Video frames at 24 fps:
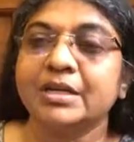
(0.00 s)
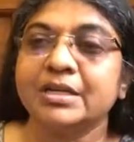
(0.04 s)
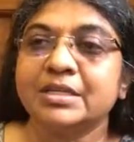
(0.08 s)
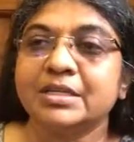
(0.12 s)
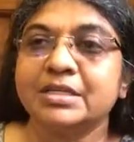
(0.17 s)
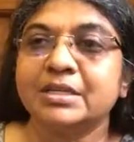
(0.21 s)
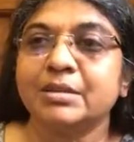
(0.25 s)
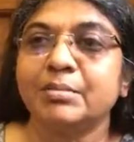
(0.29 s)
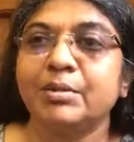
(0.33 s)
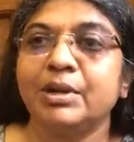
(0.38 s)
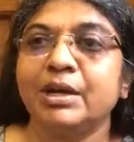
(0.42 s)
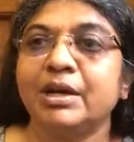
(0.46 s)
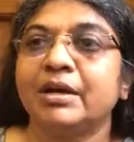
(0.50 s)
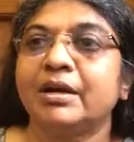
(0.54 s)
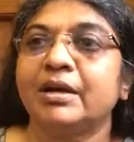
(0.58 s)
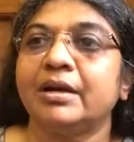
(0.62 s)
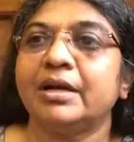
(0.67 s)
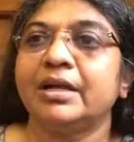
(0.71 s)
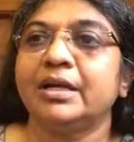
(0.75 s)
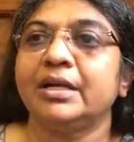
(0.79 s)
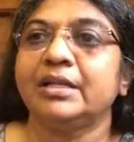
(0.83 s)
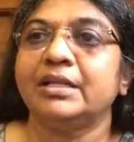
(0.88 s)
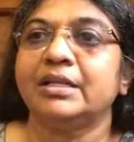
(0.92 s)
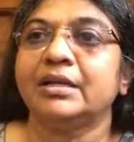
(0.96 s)

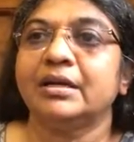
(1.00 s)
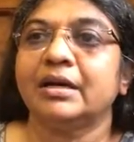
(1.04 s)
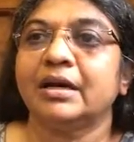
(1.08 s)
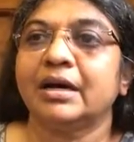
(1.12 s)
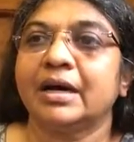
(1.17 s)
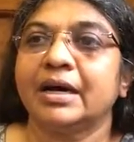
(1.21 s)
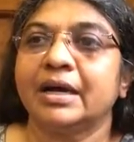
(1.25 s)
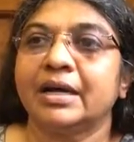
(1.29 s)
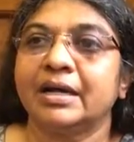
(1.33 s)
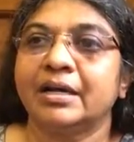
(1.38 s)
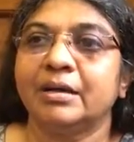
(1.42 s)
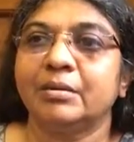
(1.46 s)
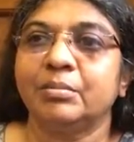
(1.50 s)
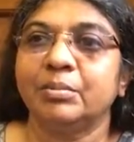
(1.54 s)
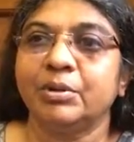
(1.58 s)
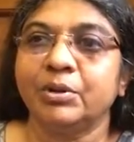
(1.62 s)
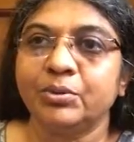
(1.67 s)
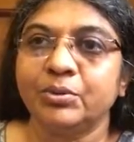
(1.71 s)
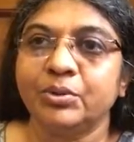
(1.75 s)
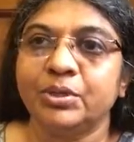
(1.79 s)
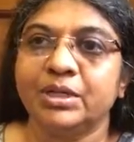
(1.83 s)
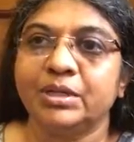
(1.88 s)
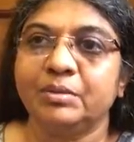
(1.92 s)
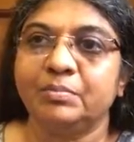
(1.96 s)
Similarly, the
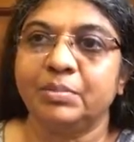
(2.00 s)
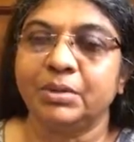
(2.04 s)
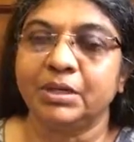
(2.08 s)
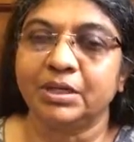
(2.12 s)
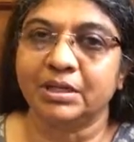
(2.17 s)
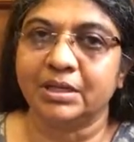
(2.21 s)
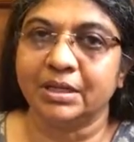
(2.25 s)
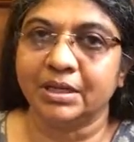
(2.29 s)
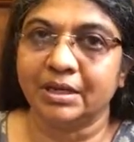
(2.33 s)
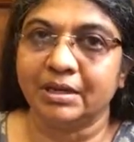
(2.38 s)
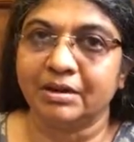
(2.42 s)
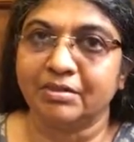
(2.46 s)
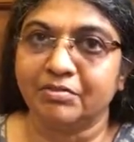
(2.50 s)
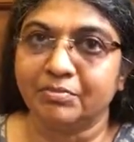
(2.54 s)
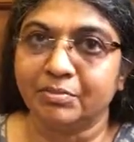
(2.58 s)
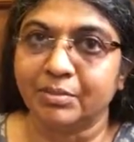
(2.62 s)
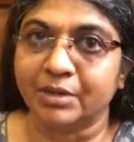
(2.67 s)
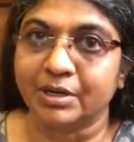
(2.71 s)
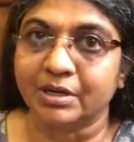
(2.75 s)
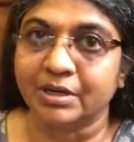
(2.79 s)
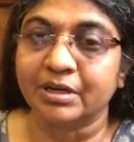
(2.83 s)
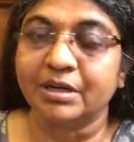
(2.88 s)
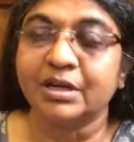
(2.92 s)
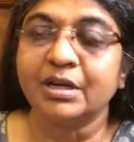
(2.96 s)
IWDP, the
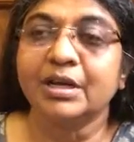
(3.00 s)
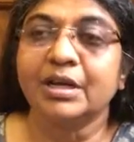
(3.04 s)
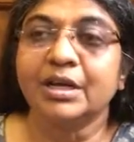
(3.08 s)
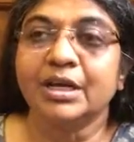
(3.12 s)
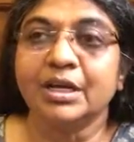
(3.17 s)
government,